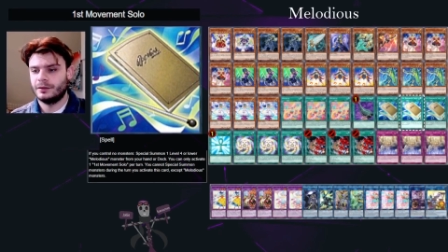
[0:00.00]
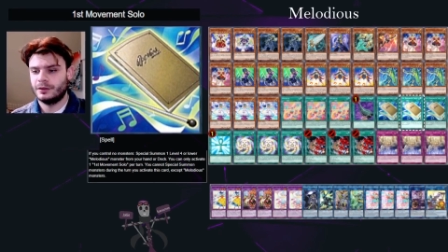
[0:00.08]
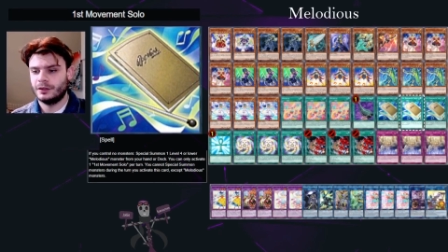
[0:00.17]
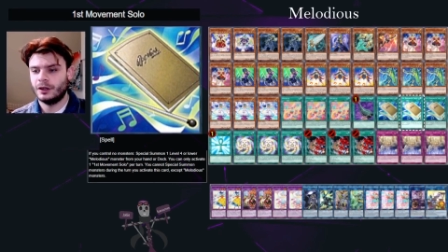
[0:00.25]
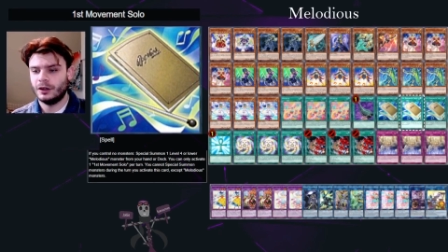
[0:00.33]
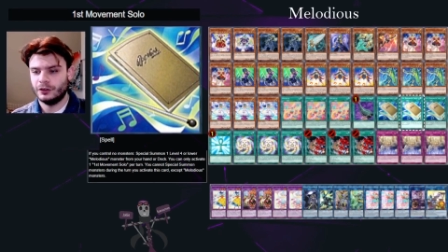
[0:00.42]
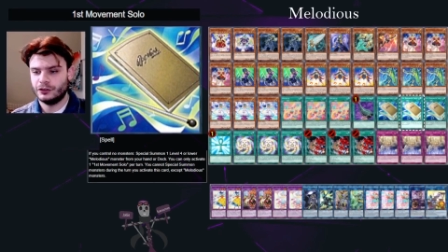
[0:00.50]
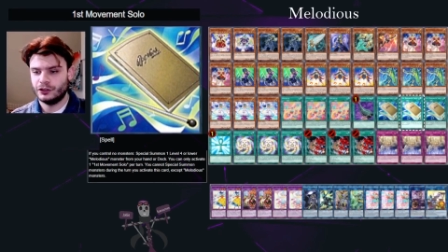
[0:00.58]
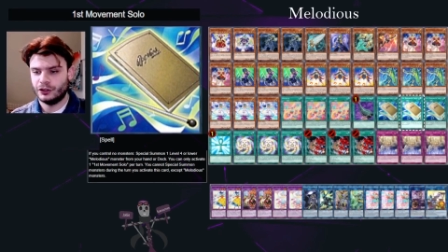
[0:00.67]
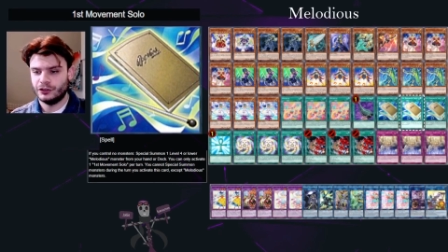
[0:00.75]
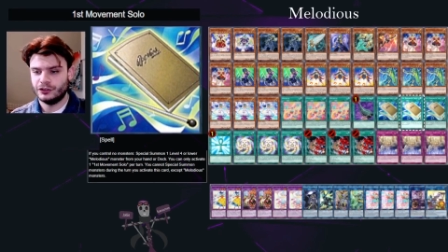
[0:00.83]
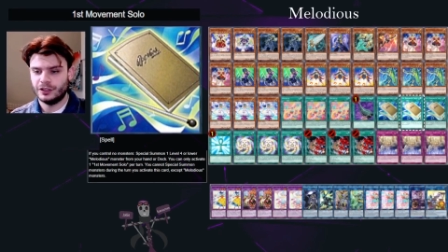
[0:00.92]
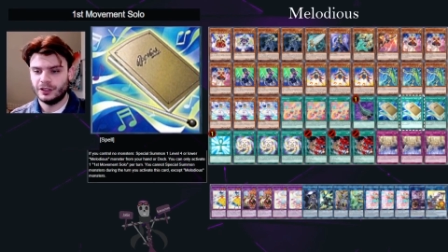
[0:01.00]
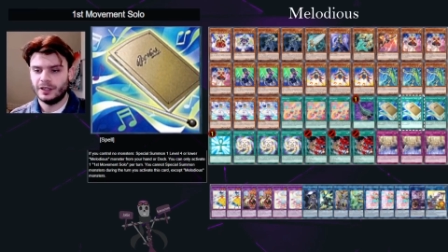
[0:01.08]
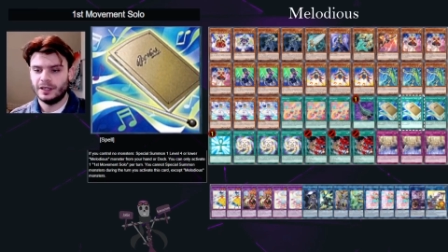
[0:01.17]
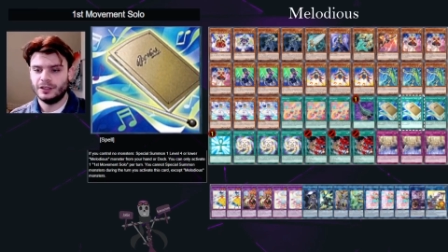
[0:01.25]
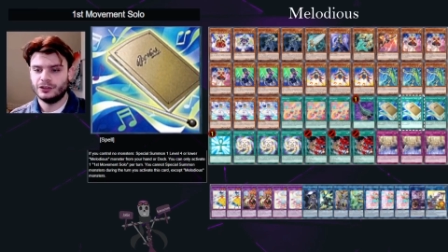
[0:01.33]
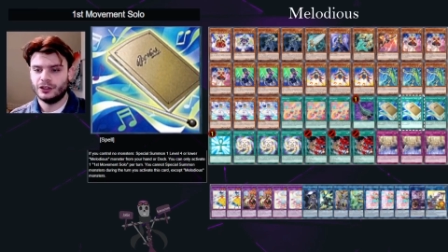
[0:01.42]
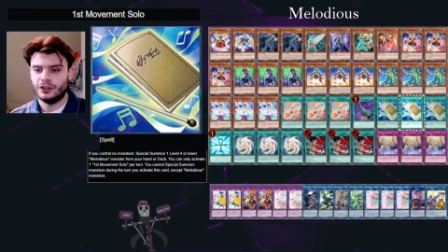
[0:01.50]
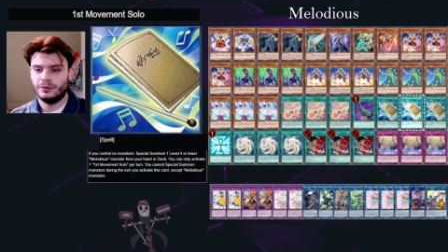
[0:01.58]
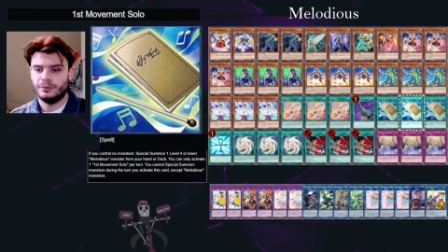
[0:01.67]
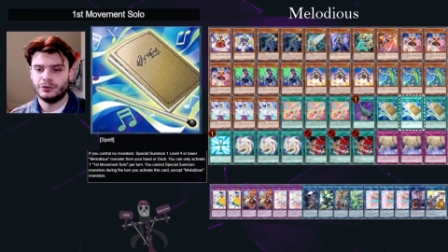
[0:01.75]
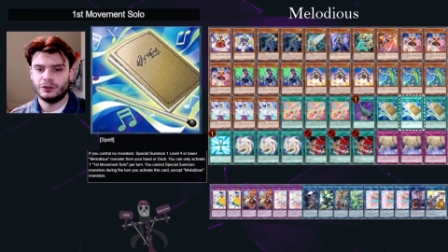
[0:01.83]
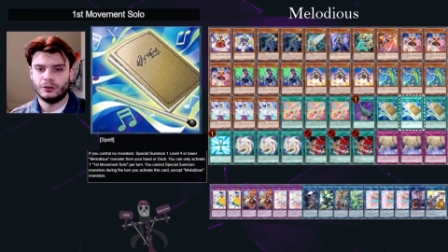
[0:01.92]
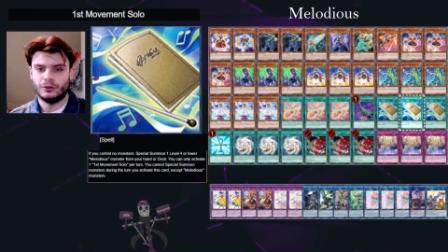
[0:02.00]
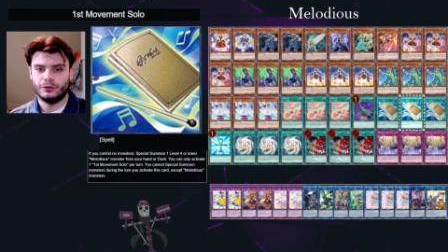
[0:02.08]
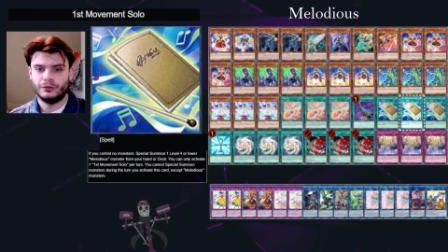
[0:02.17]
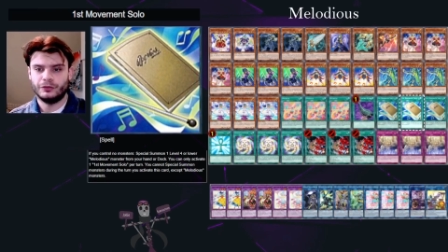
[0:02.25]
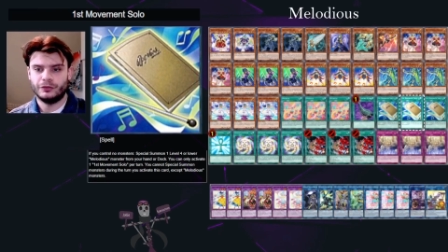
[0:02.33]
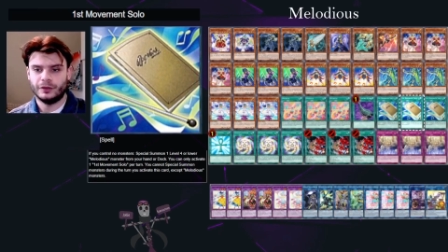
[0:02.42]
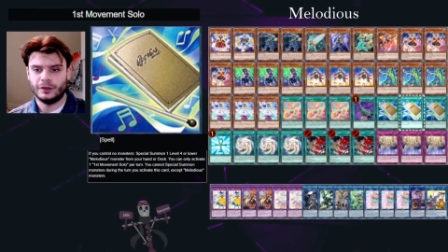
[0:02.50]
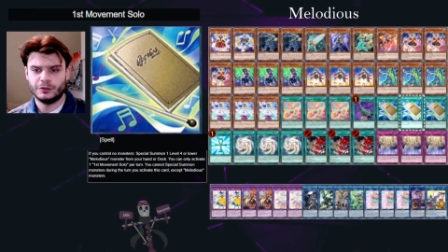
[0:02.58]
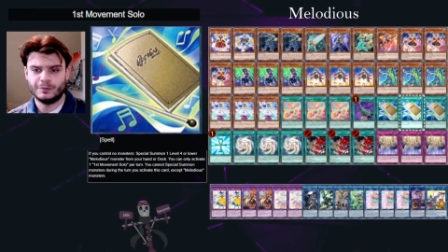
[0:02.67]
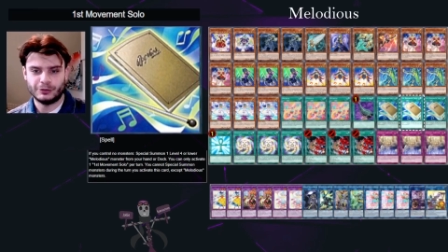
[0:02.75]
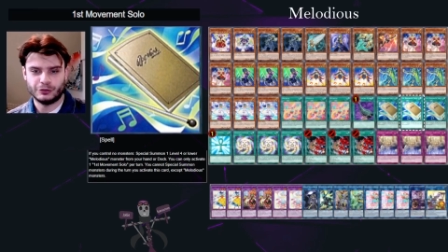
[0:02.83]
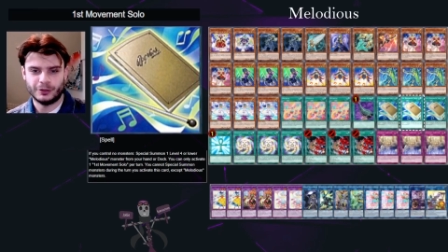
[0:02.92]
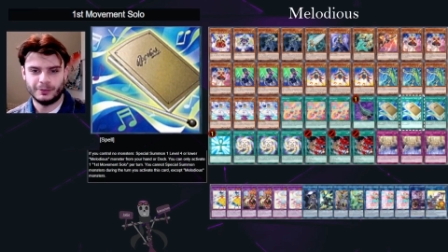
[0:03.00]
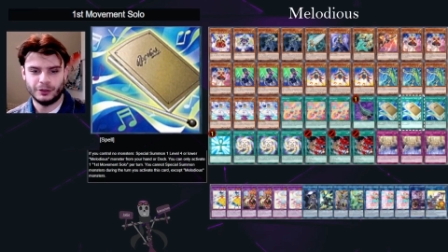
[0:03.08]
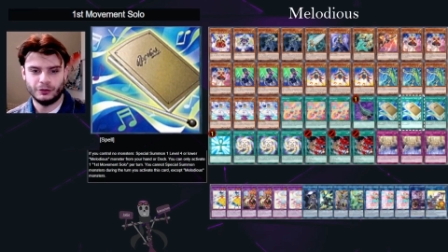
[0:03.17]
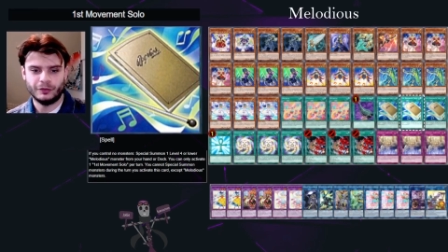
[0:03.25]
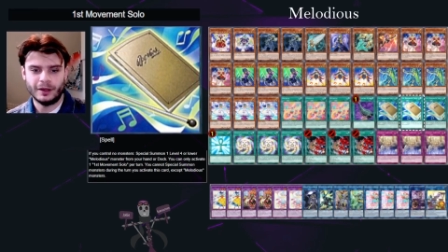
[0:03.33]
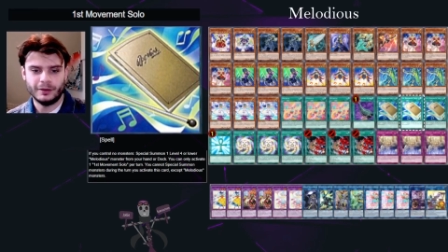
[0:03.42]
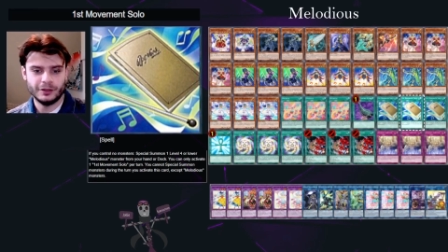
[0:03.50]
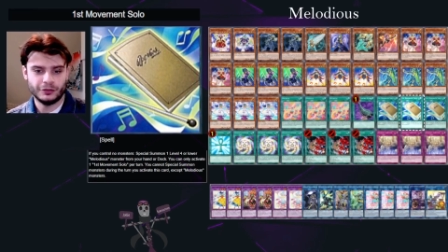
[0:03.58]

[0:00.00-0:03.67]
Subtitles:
cards to consider in terms of special summoning your fairies.